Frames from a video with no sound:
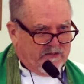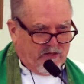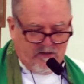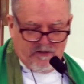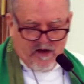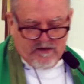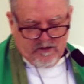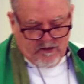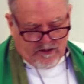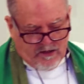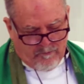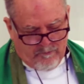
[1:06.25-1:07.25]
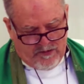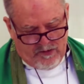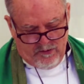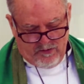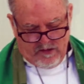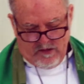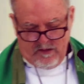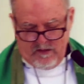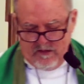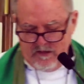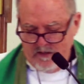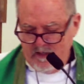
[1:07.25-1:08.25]
turned on her
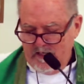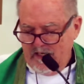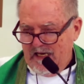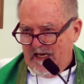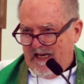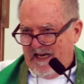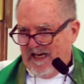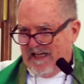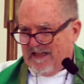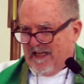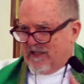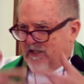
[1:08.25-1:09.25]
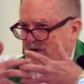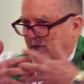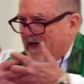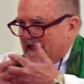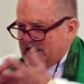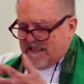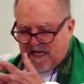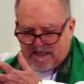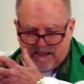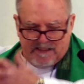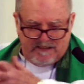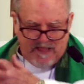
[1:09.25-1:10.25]
computer, the screen
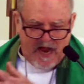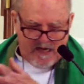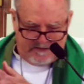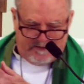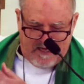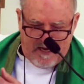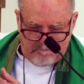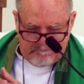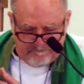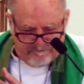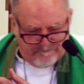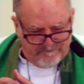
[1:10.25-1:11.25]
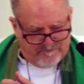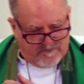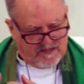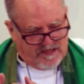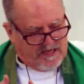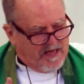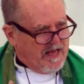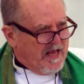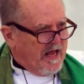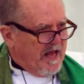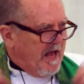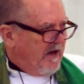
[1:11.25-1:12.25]
suddenly locked up
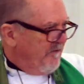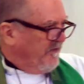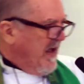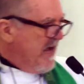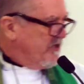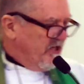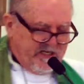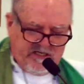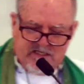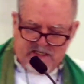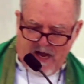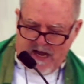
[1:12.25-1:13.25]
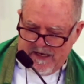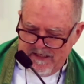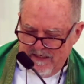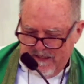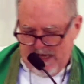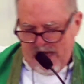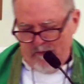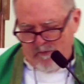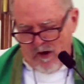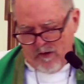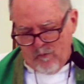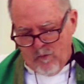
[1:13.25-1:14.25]
and a flashing sign came
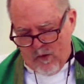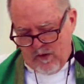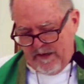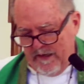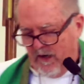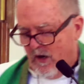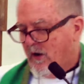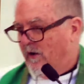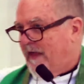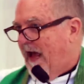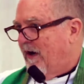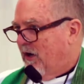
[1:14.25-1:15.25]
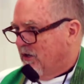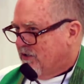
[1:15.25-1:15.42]
on warning her that her